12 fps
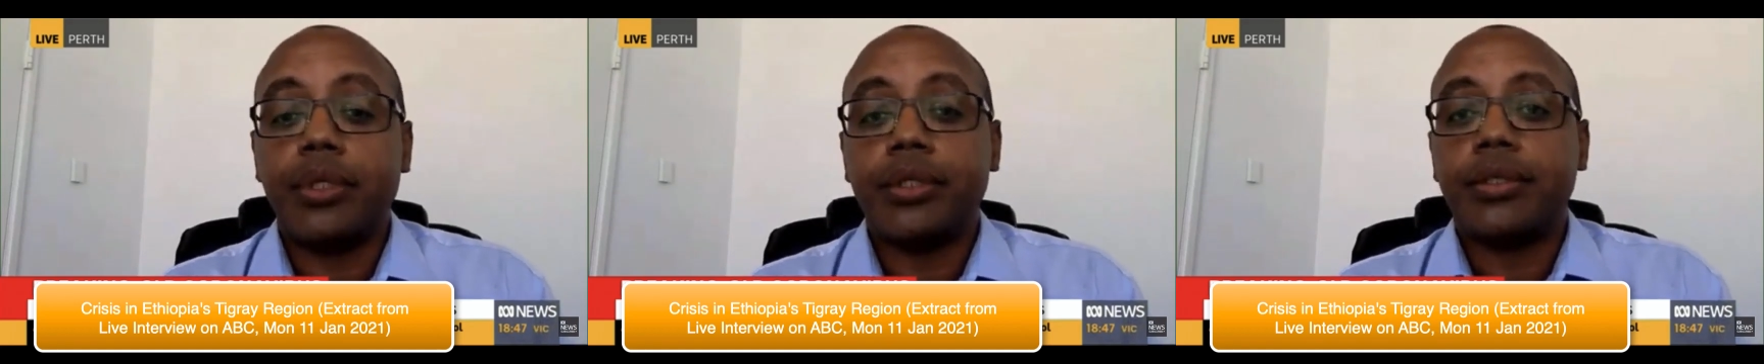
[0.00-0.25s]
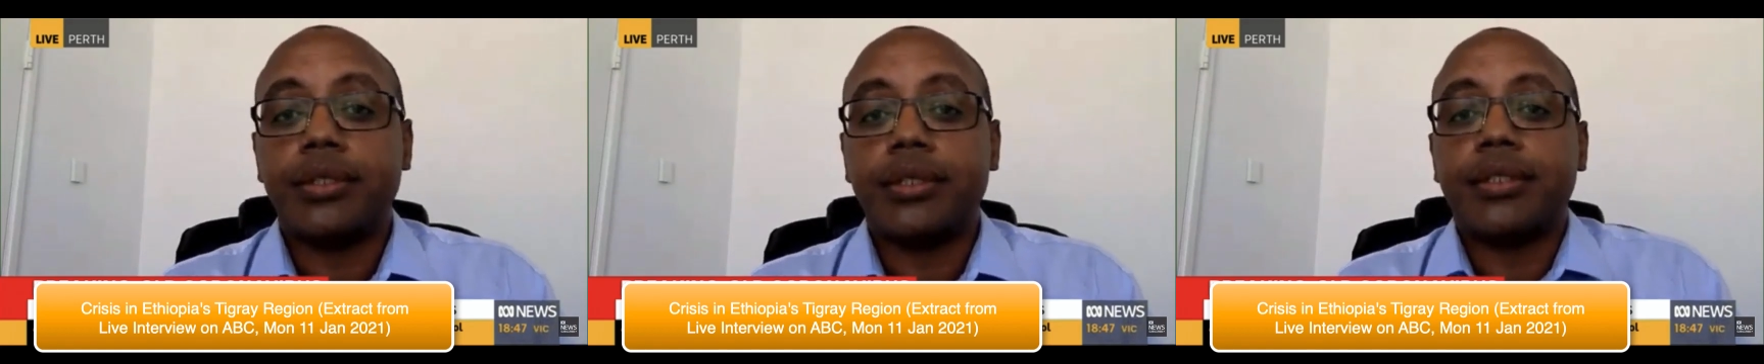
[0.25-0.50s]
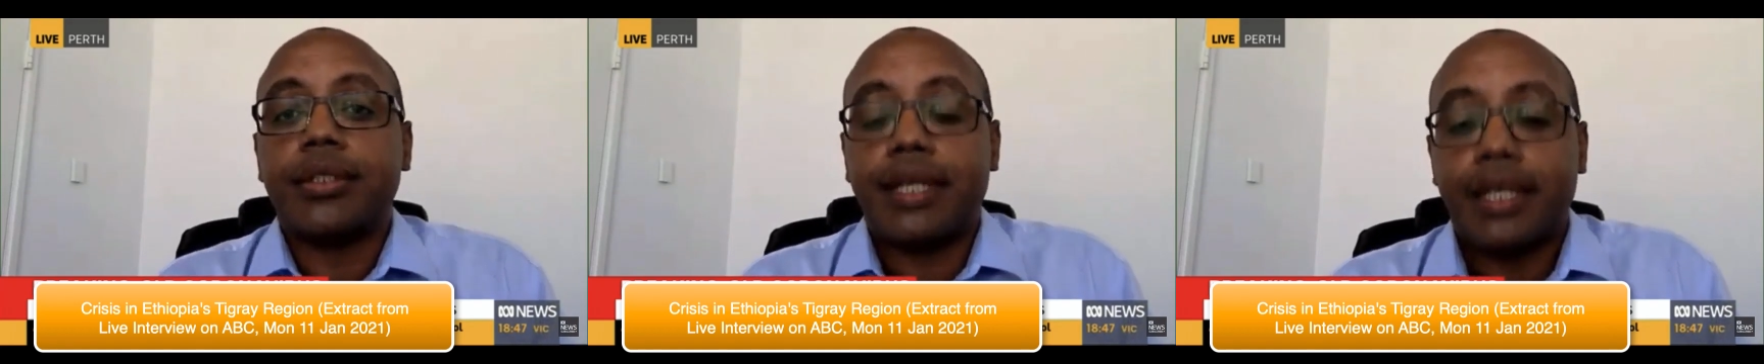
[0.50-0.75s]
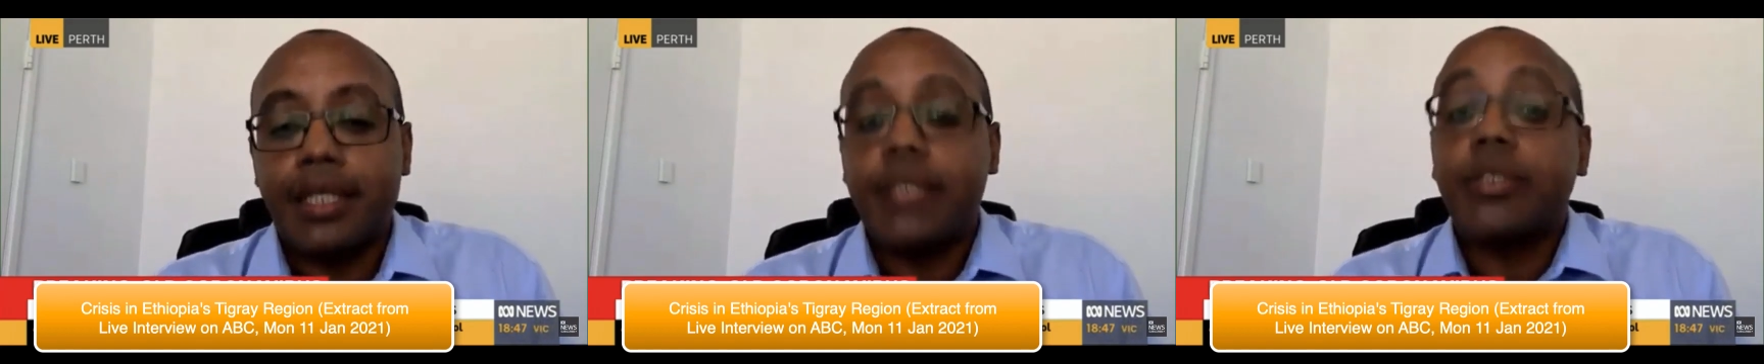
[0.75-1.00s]
it's an
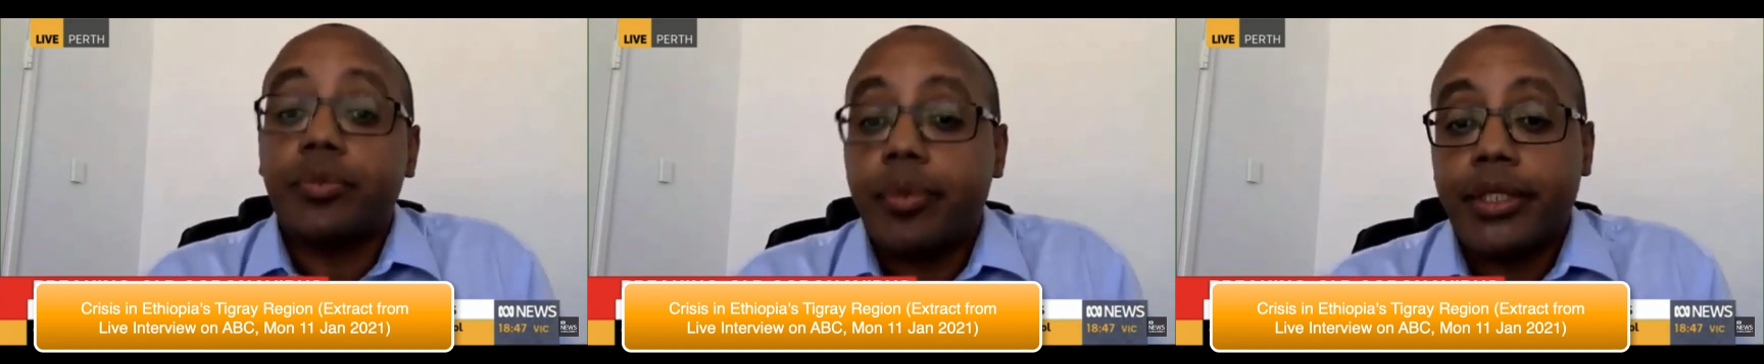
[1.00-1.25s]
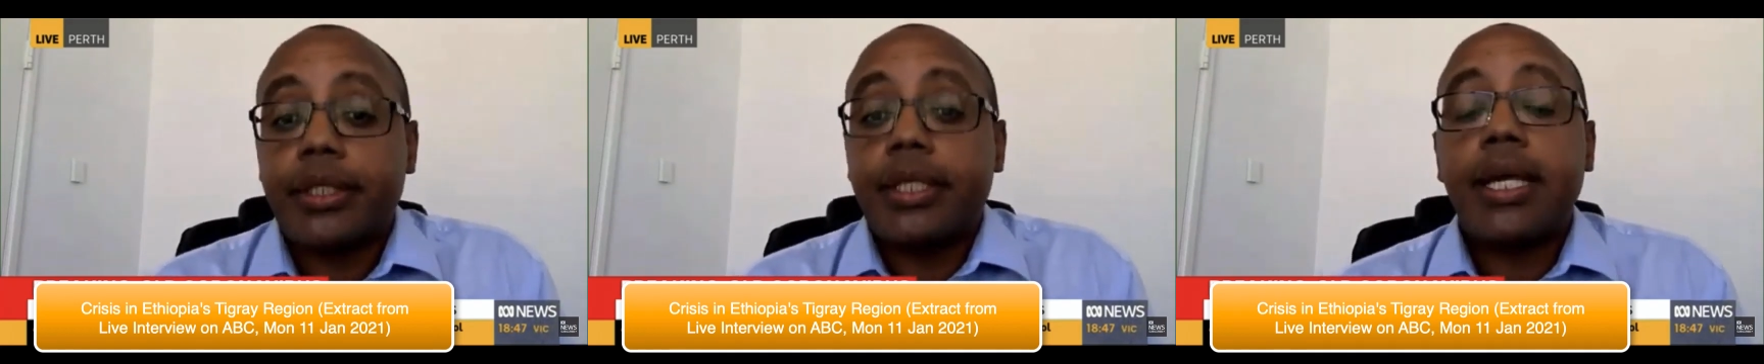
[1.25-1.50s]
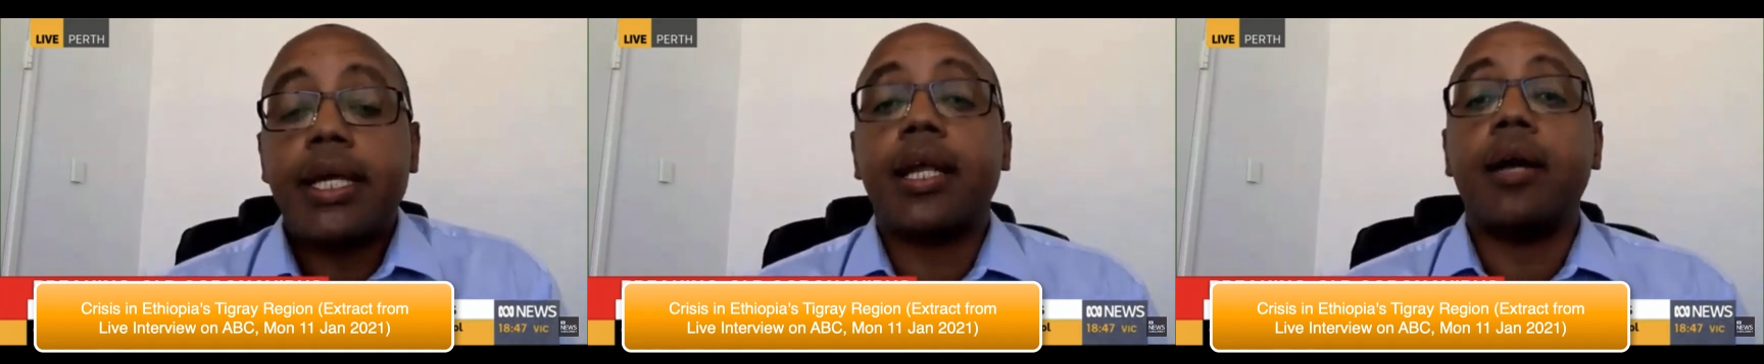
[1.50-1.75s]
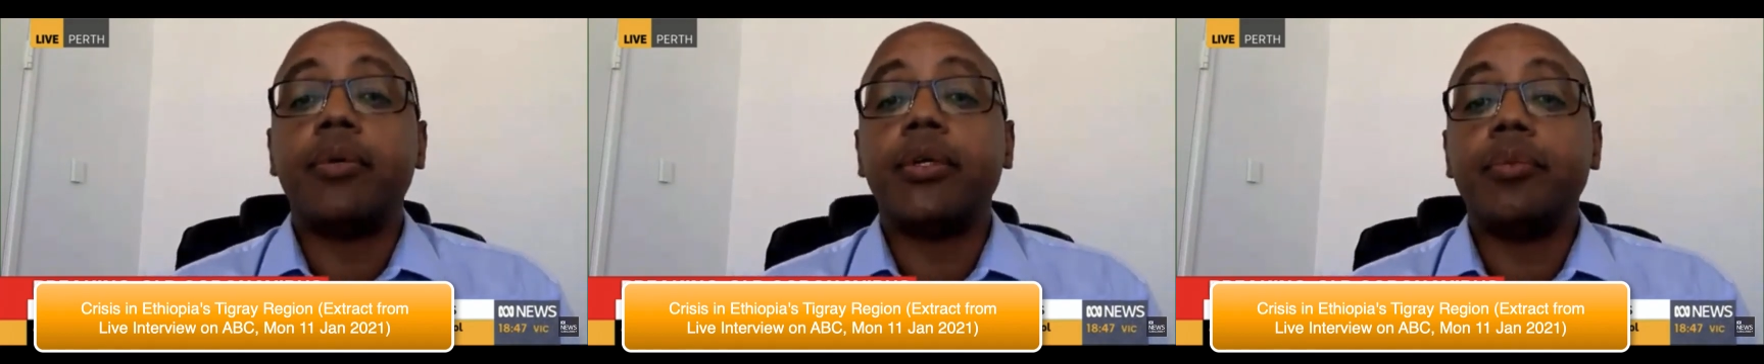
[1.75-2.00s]
illegitimate
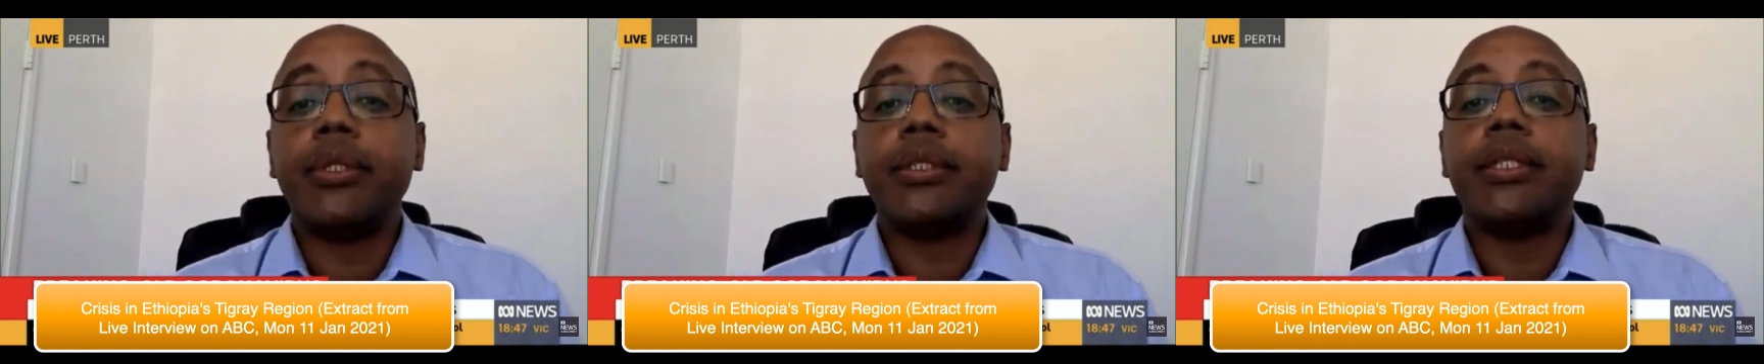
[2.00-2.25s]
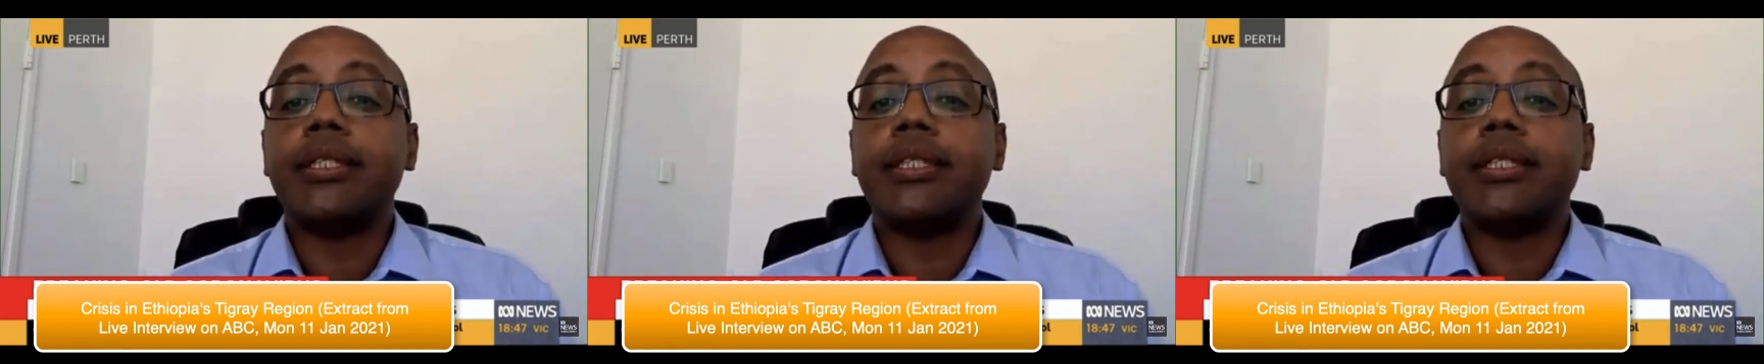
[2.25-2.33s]
government.